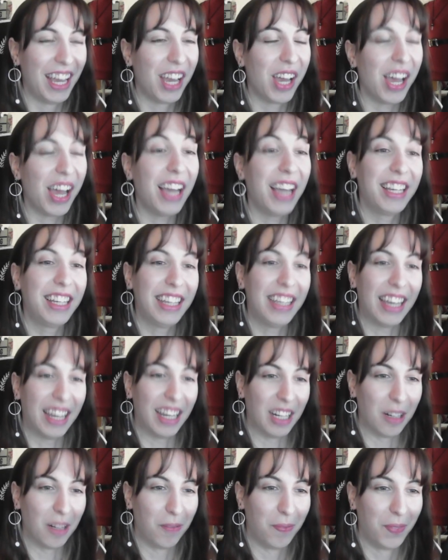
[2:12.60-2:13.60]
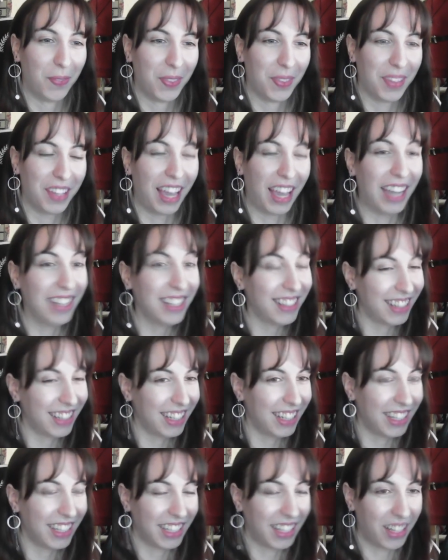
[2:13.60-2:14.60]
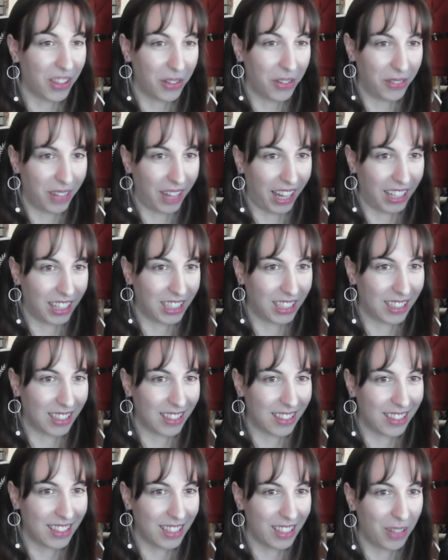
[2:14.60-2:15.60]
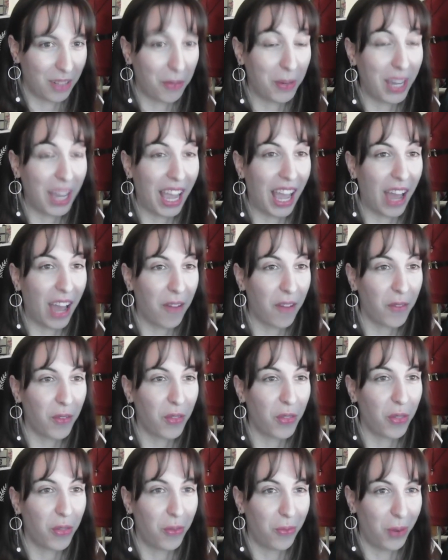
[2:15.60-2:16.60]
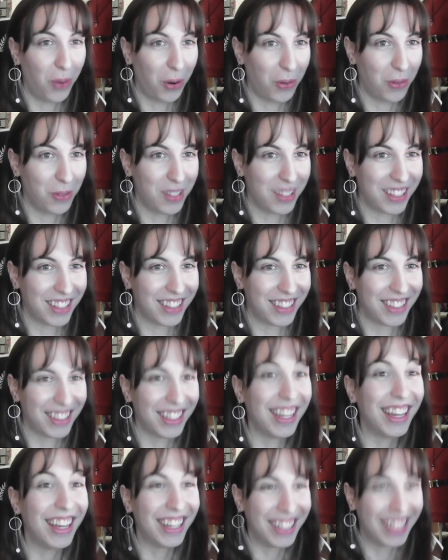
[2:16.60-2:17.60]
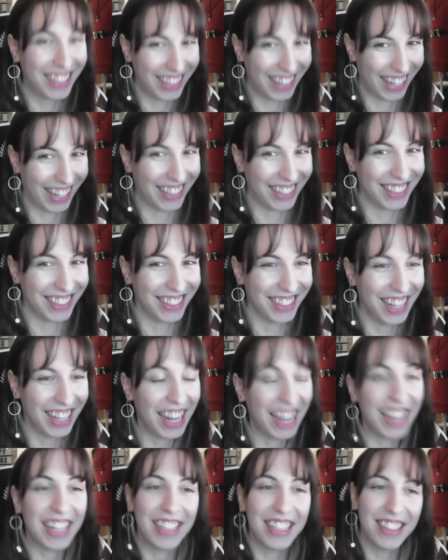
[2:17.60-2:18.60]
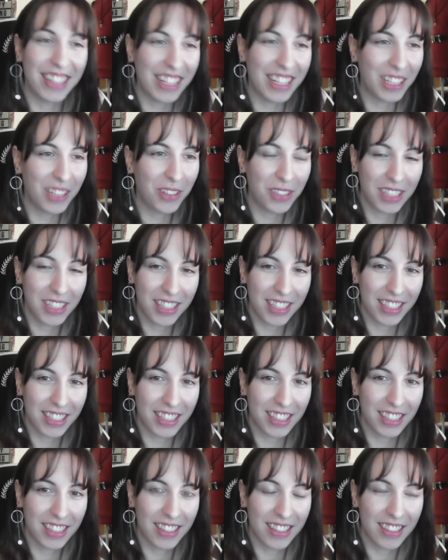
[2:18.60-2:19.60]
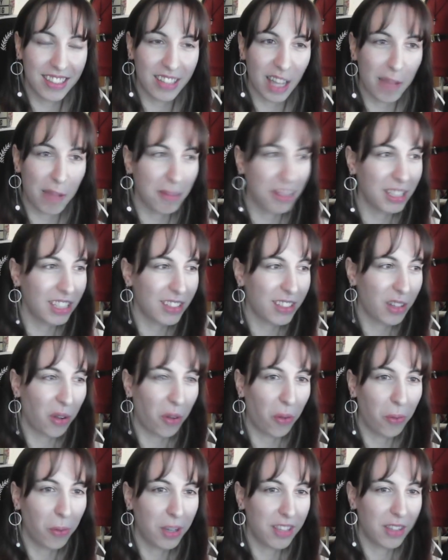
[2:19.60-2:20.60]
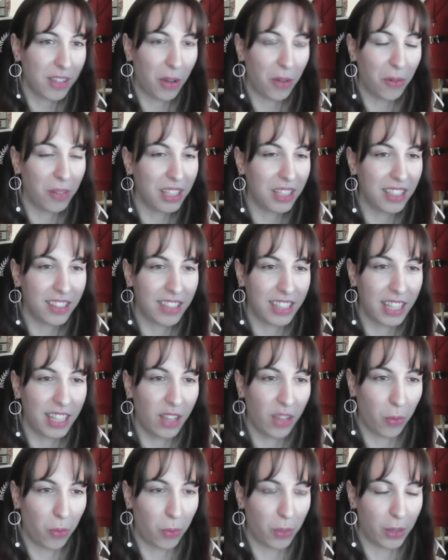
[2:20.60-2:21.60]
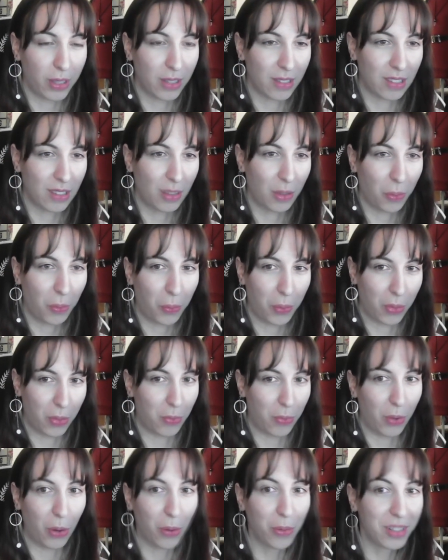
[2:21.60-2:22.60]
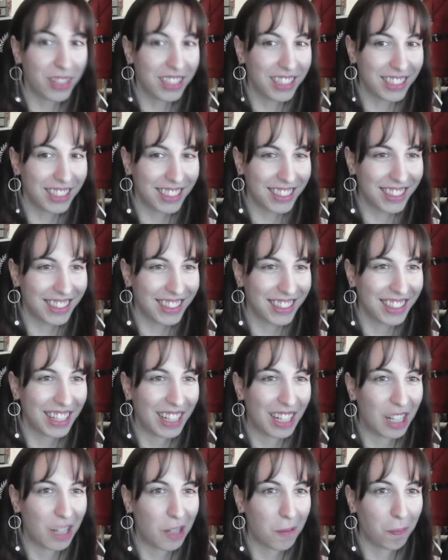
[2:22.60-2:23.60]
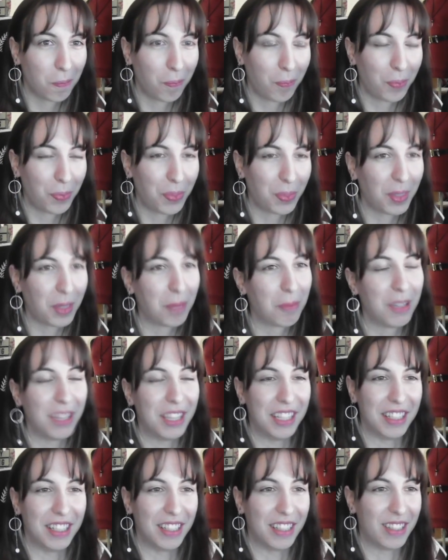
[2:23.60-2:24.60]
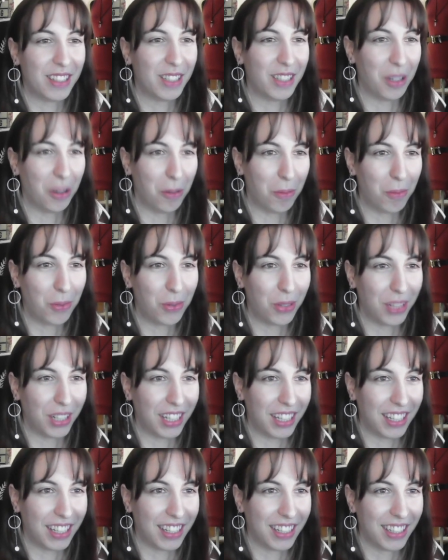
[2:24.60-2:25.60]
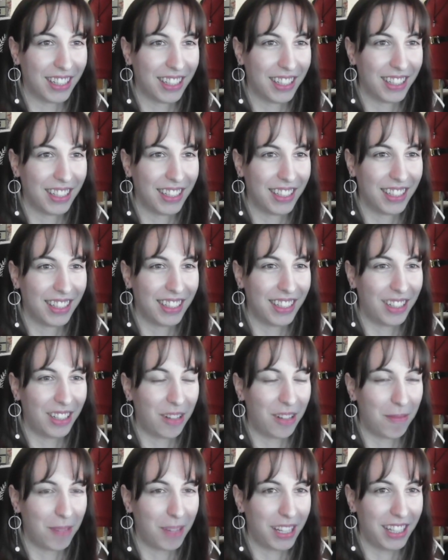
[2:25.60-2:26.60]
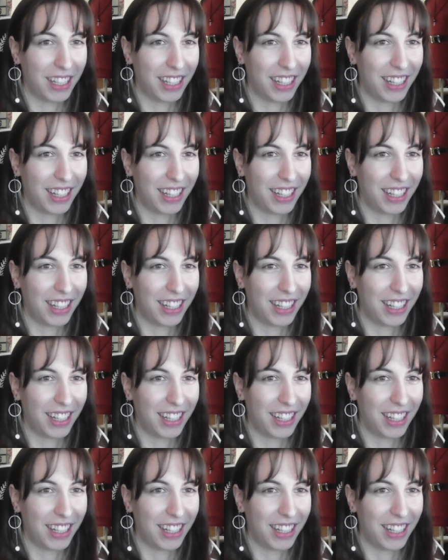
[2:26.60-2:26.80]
Again, I said it in other reactions. We have the roses again. Is that coincidence? Am I just always only seeing the ones with roses? But this is so pretty. Oh my god.